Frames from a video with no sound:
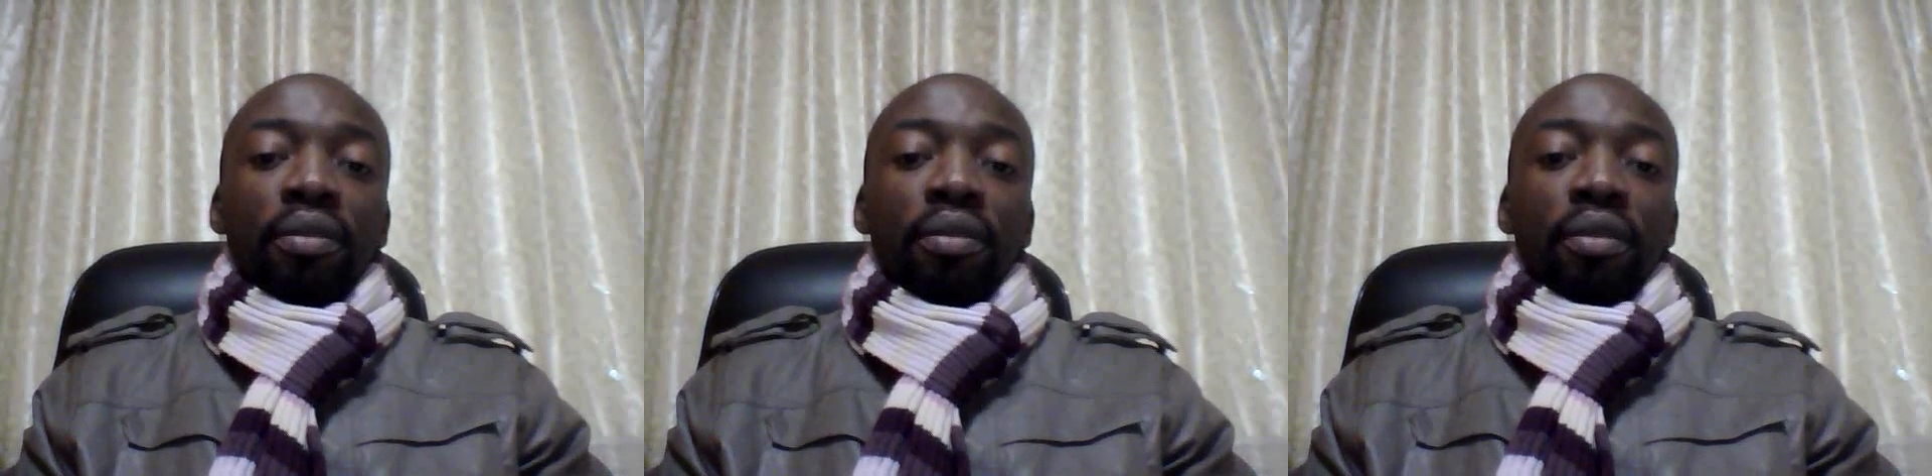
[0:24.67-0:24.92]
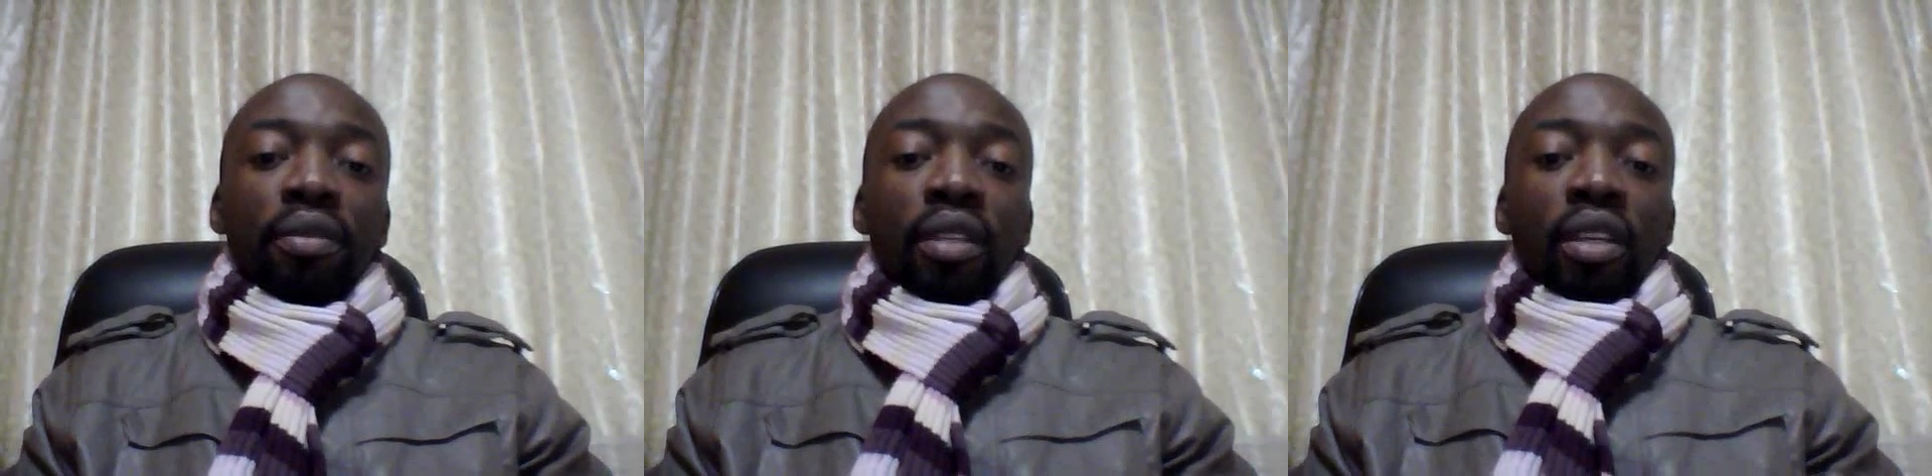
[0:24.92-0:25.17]

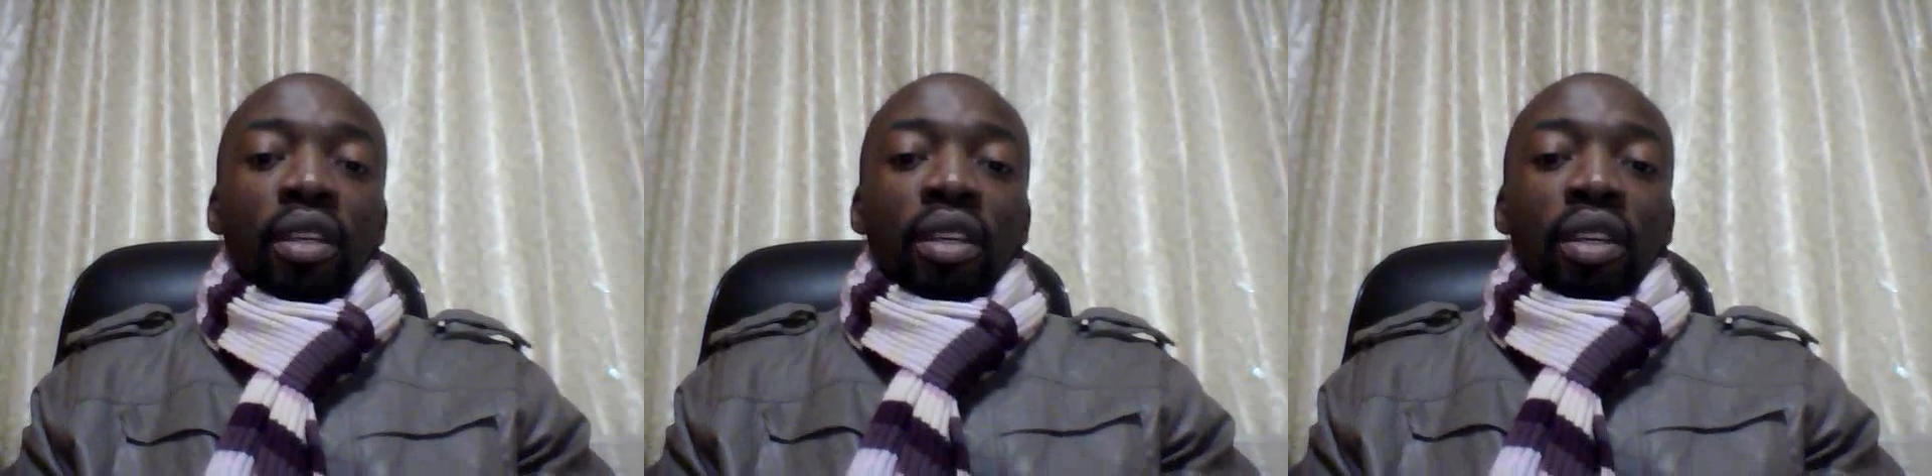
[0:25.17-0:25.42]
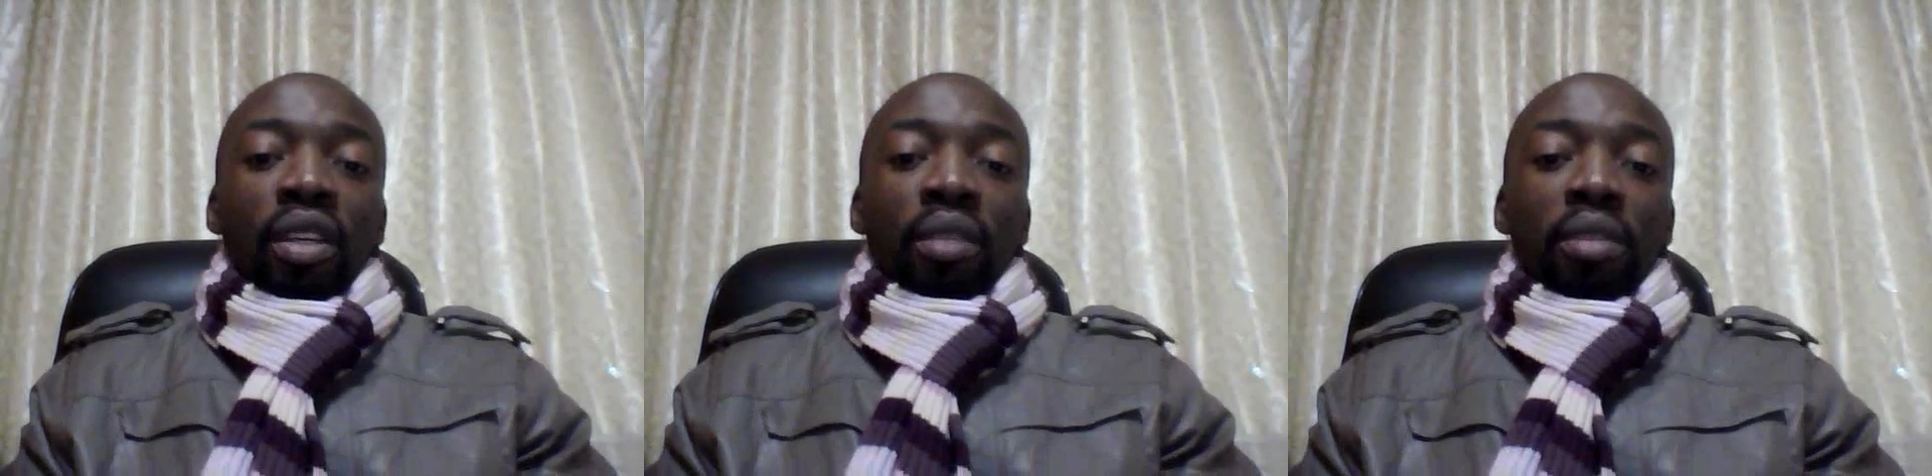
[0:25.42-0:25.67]

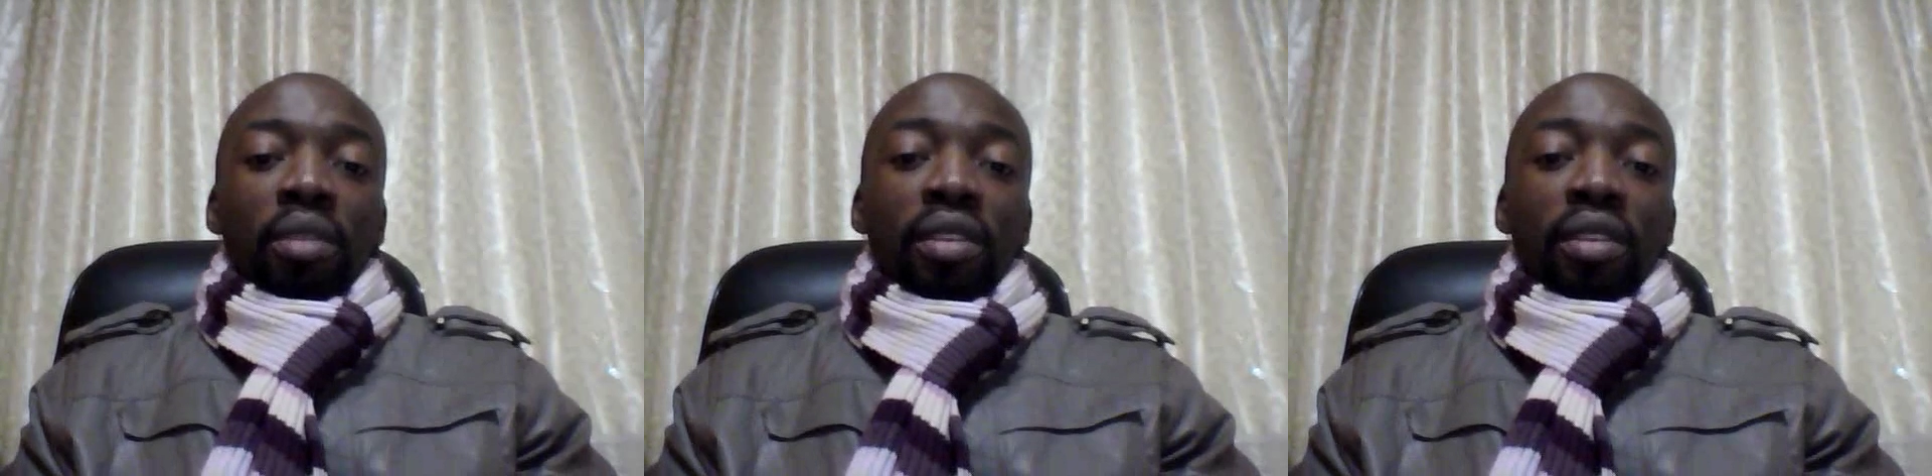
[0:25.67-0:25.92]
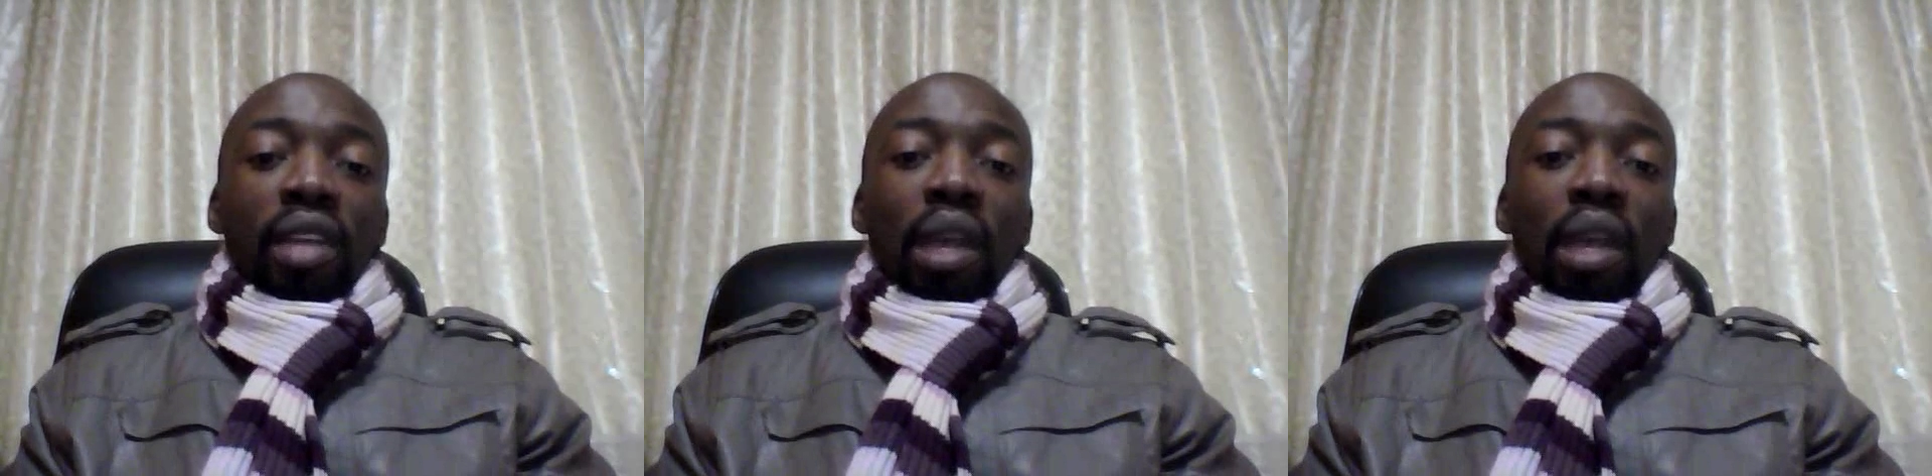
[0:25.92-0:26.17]
Presently, I'm
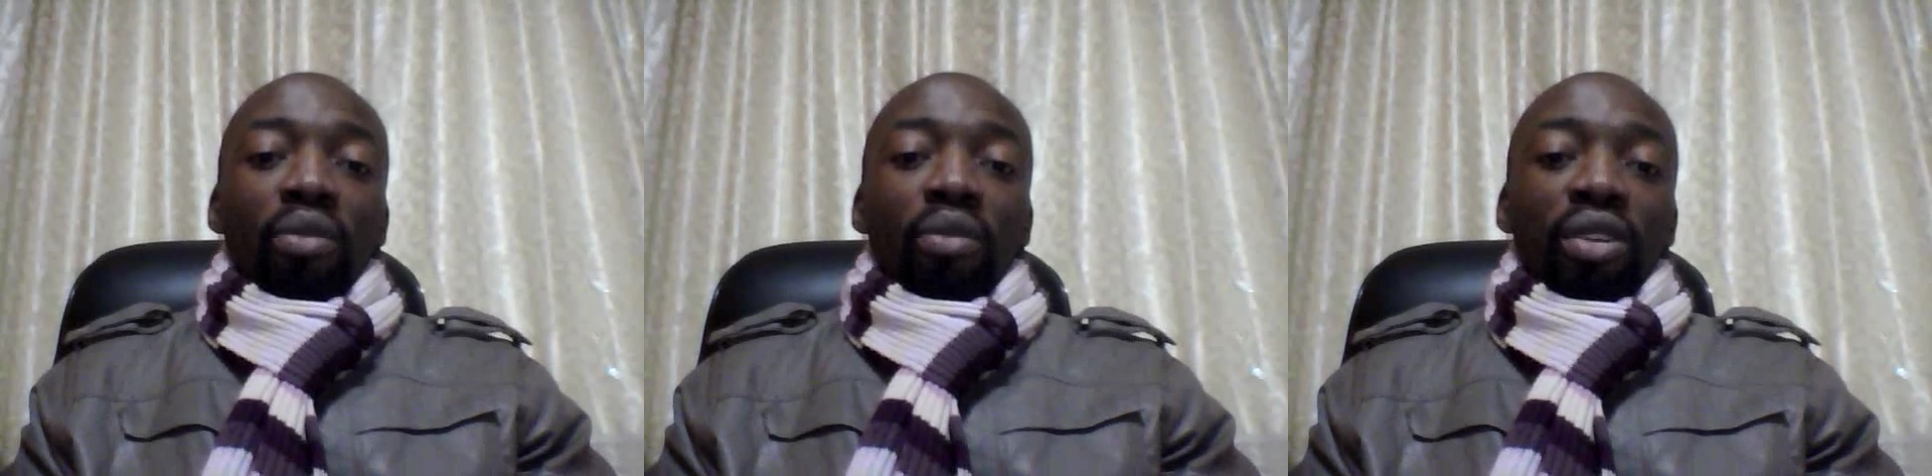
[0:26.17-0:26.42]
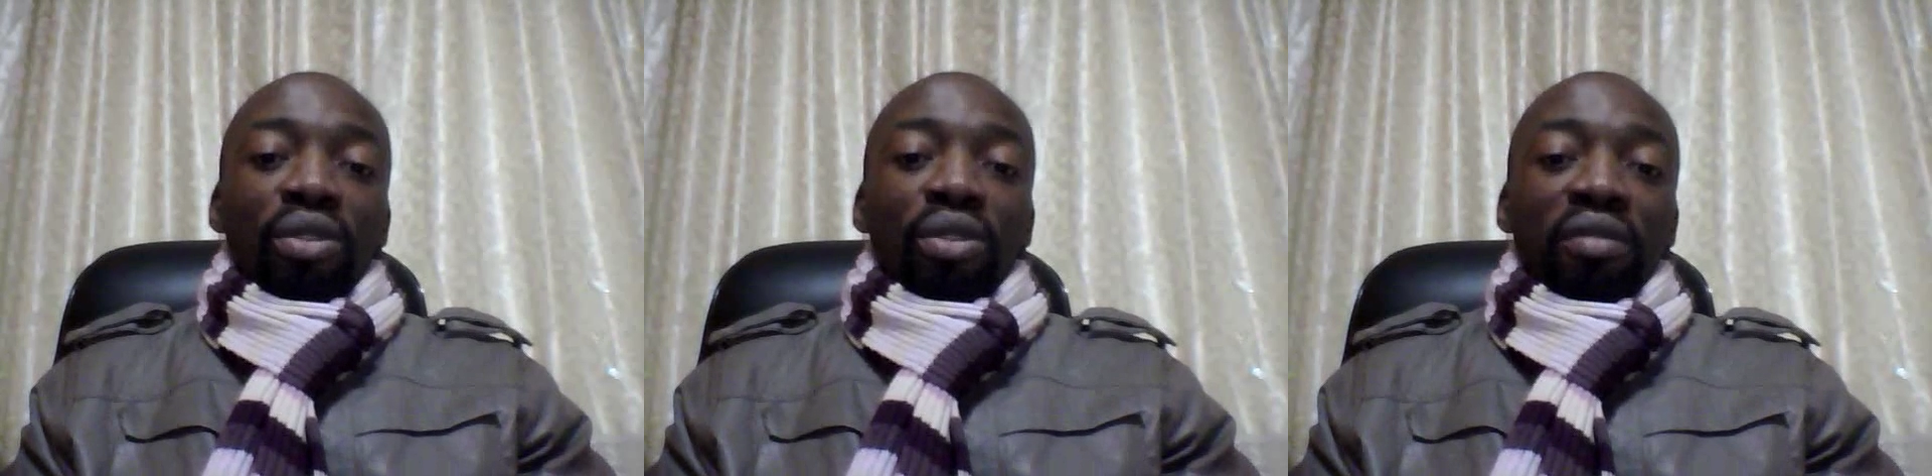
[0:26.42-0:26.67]

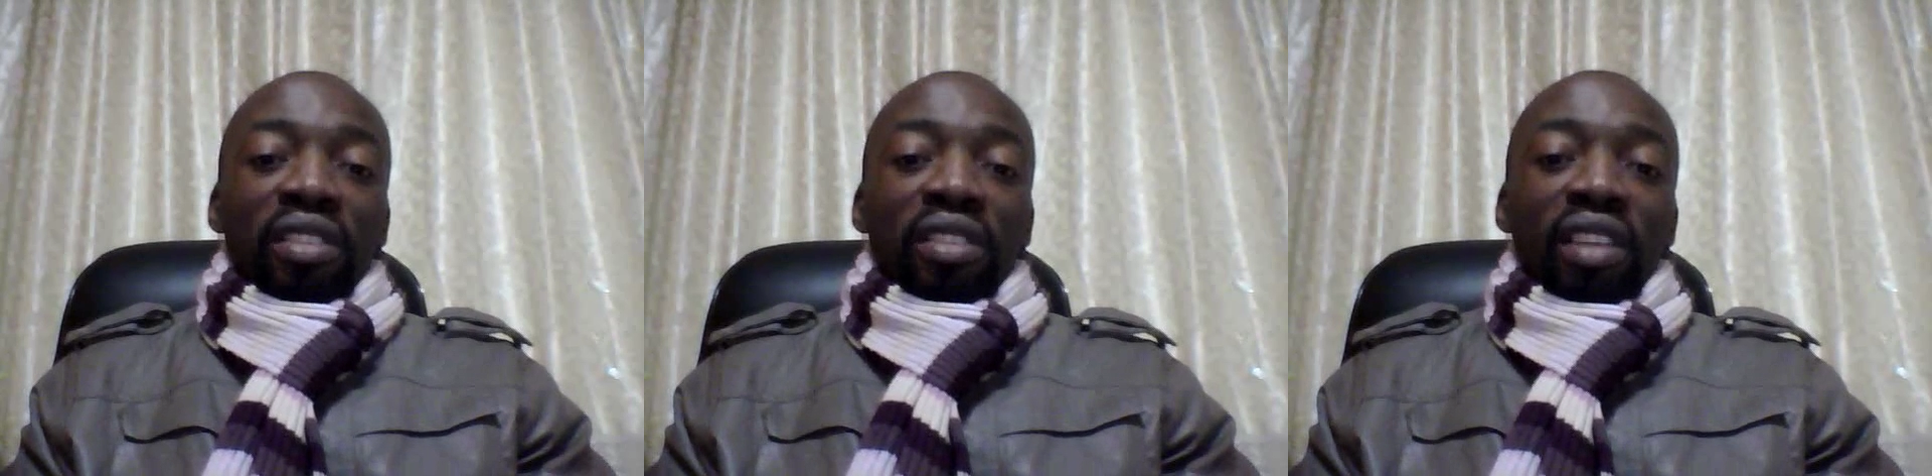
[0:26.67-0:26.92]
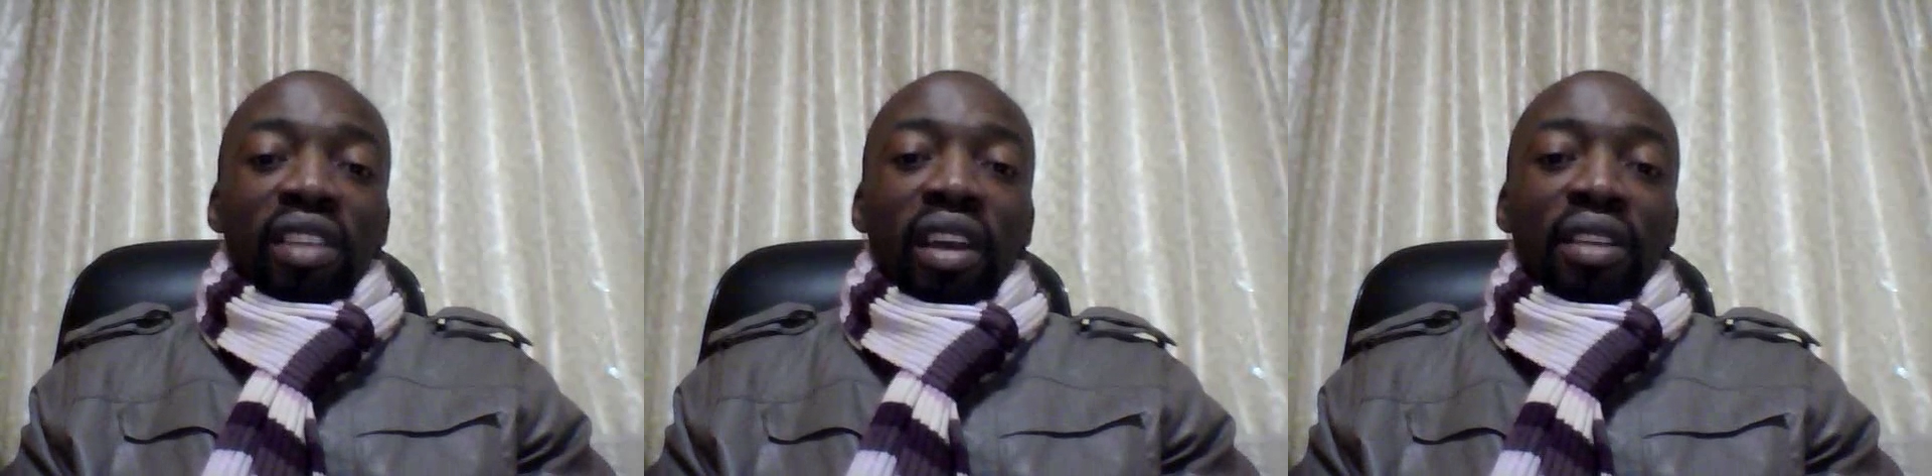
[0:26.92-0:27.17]
living in
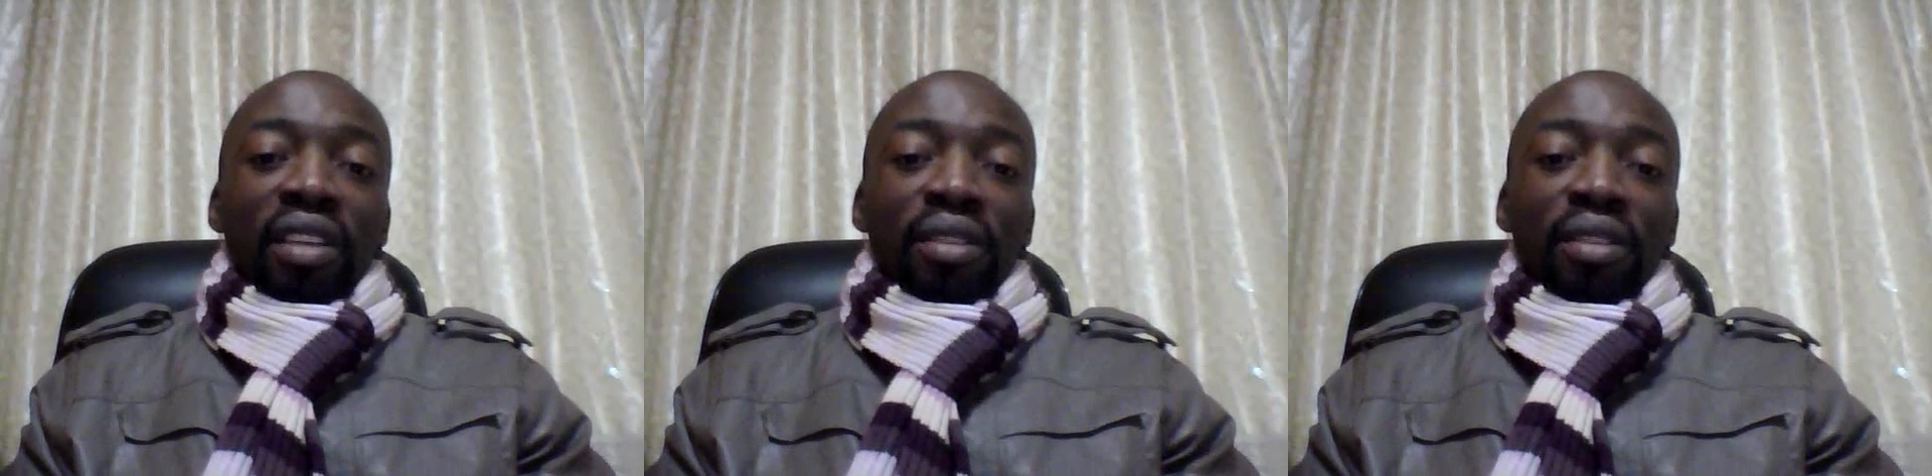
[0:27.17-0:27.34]
China.